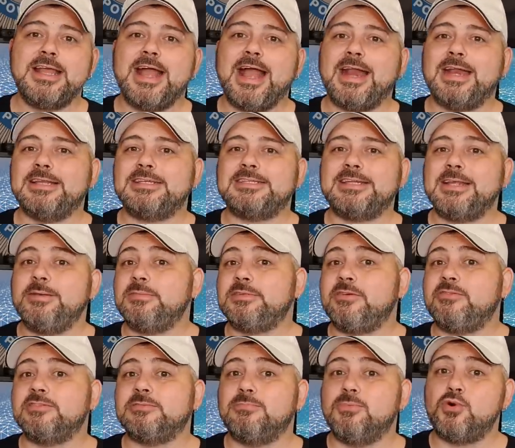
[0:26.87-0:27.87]
and it seems there
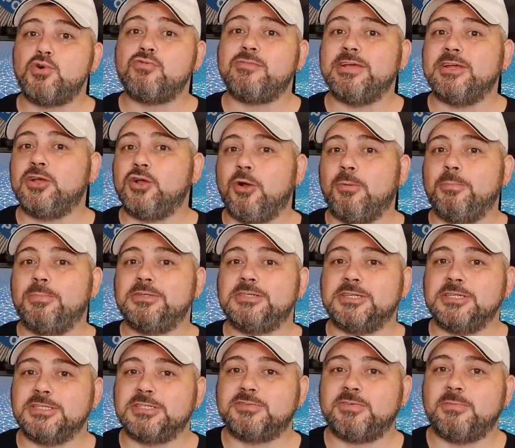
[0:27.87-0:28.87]
is more
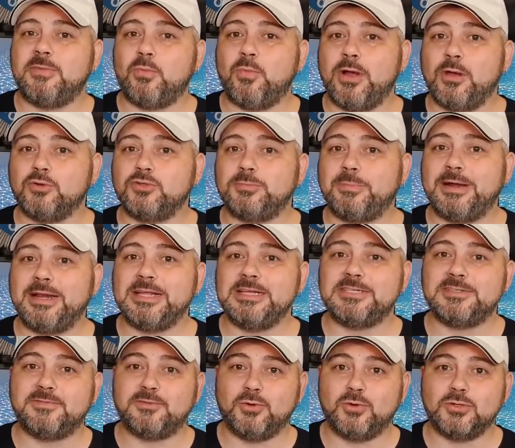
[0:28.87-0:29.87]
incompetence from the Welsh Police
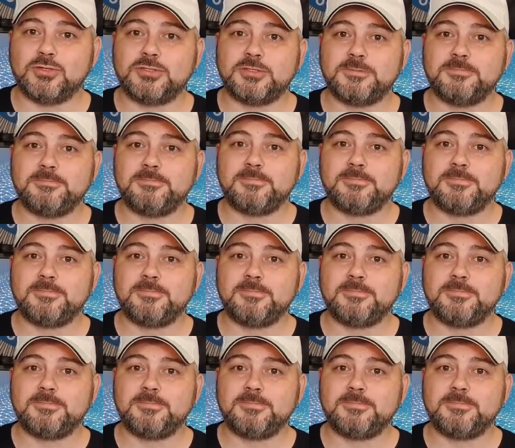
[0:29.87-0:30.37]
Force.